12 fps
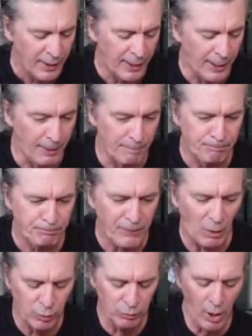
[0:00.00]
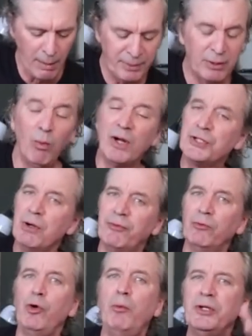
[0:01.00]
We're up here. Watch out
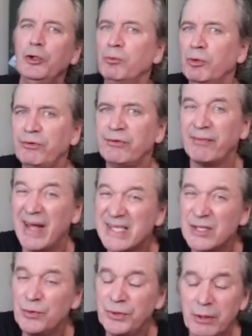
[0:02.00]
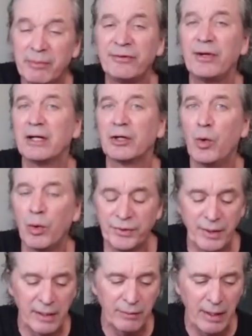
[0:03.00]
for Roman numerals if that's new to you beside a chord
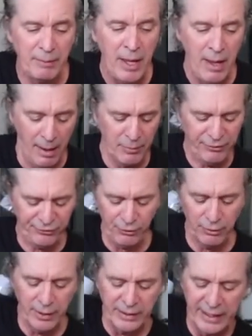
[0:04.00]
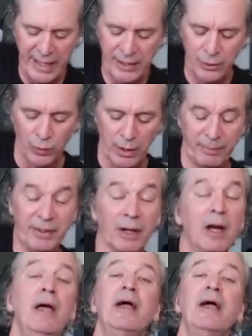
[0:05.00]
diagram. I'm going to start on an A chord up here.